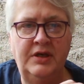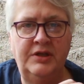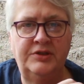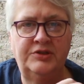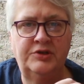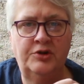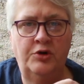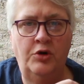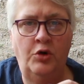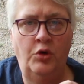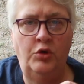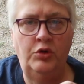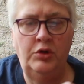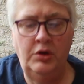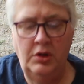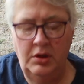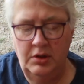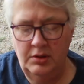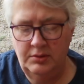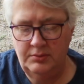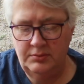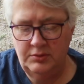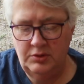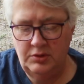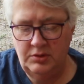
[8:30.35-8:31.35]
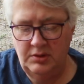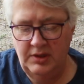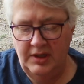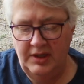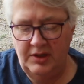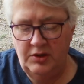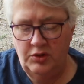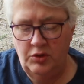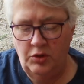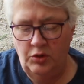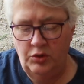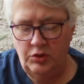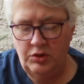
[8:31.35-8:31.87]
It's cola,
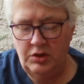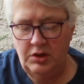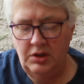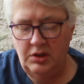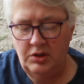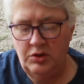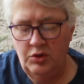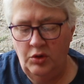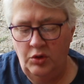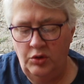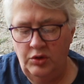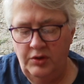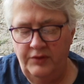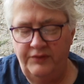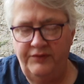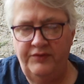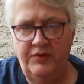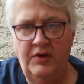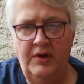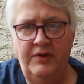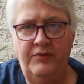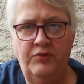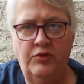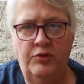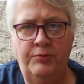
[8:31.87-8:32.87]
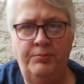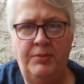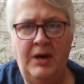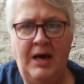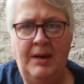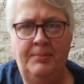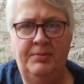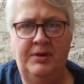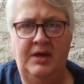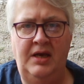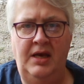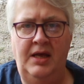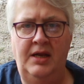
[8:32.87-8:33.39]
like Coca-Cola flavored
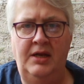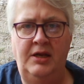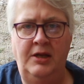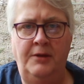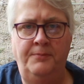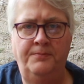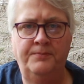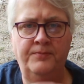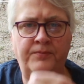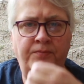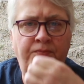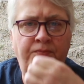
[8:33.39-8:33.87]
pop candy.